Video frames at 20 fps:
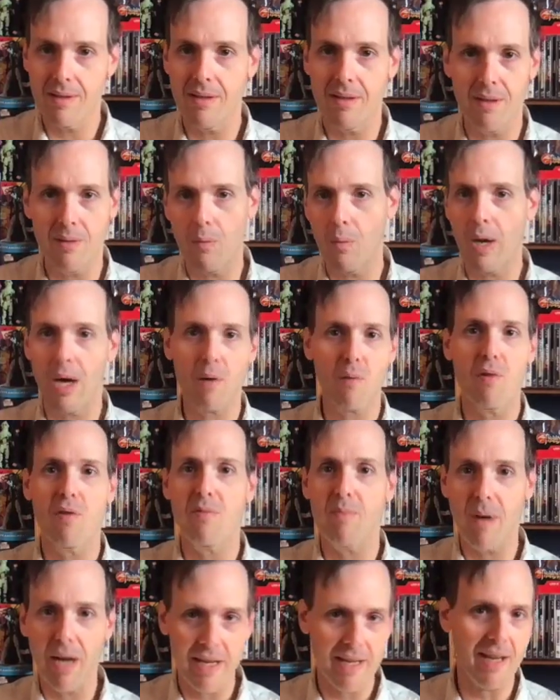Werewolf
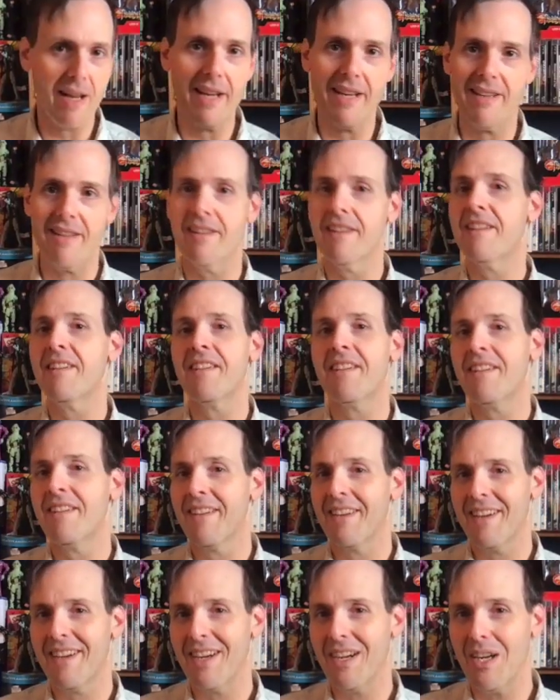by Night
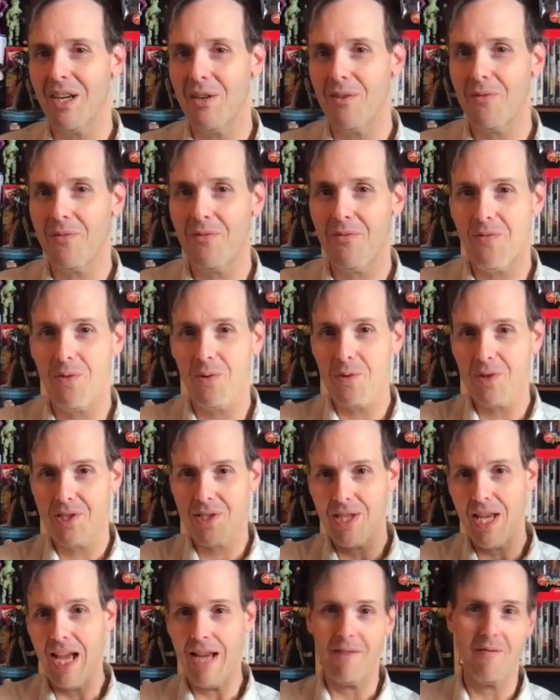full
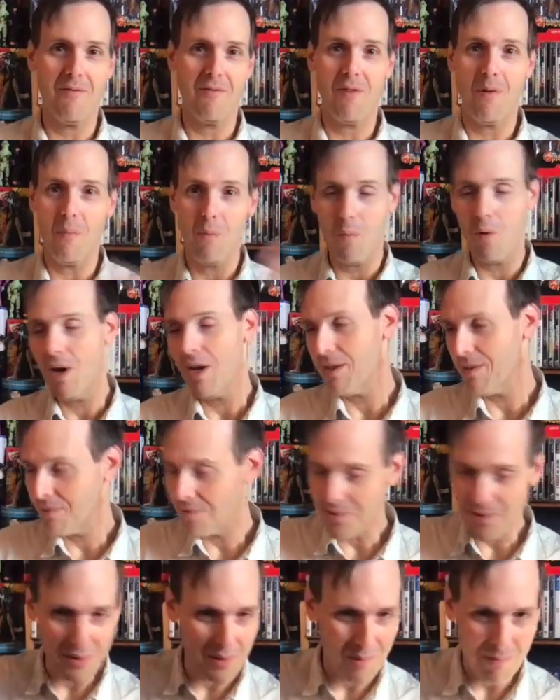set from 1
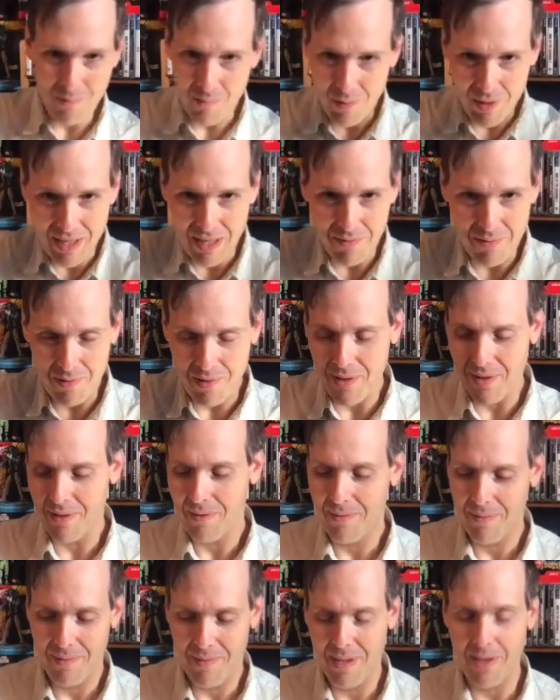to whenever the
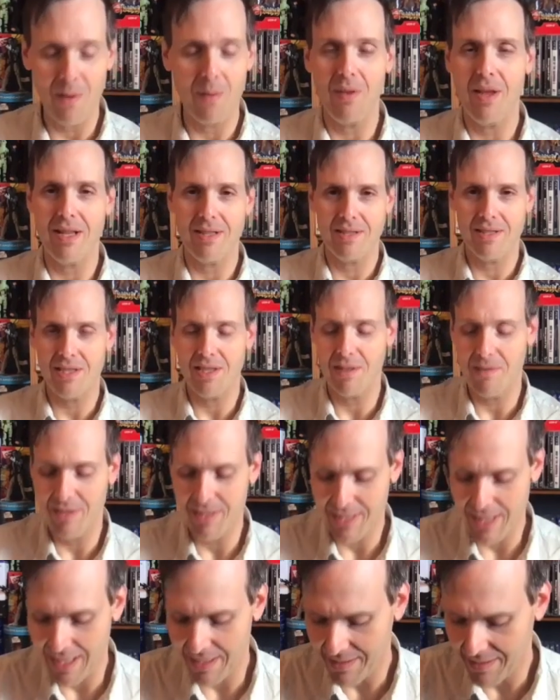hell that
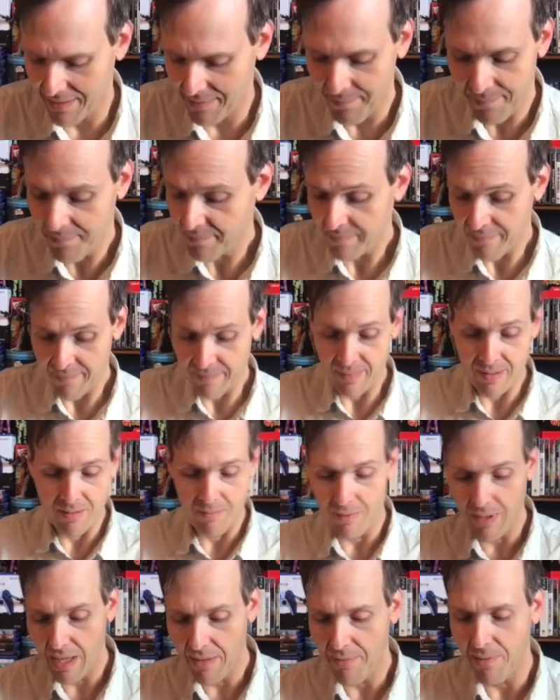series ended.
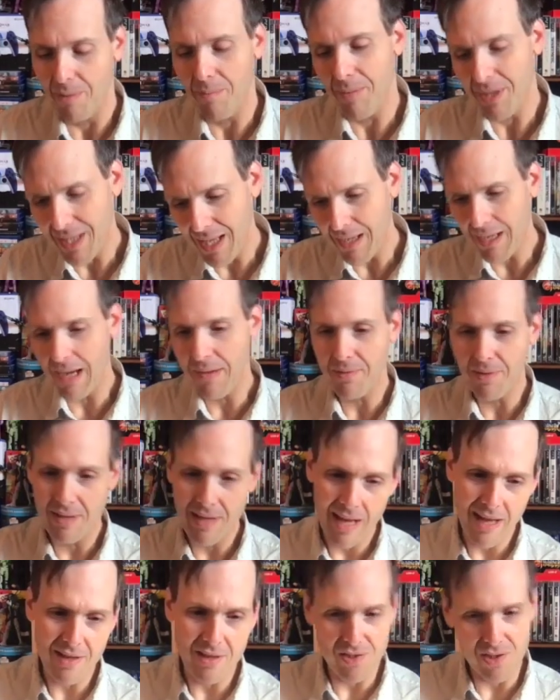Whatever. But then after
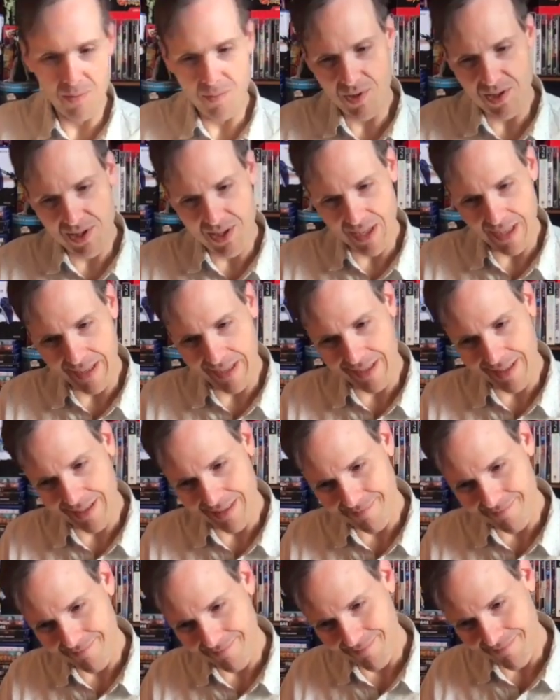that, it's almost like,
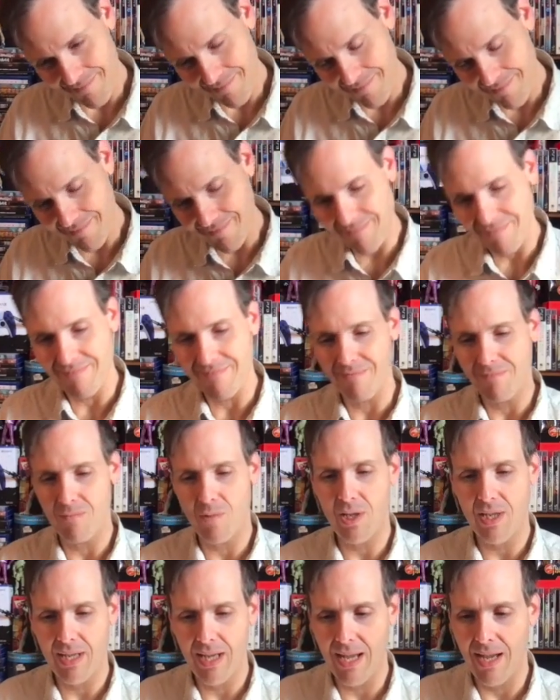
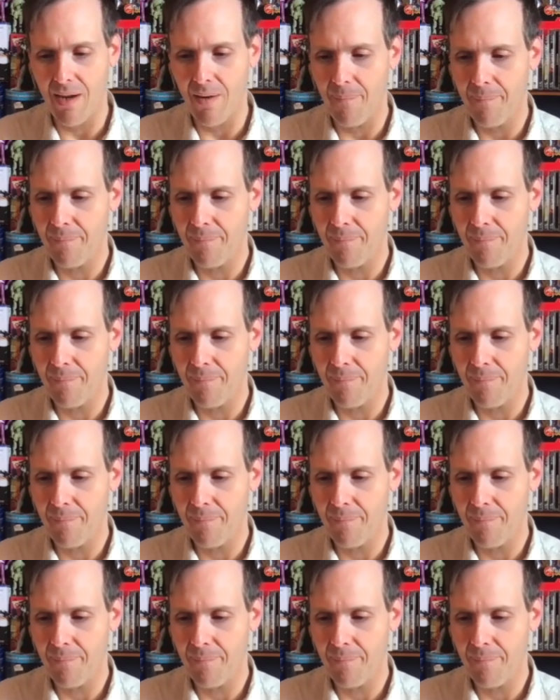what now?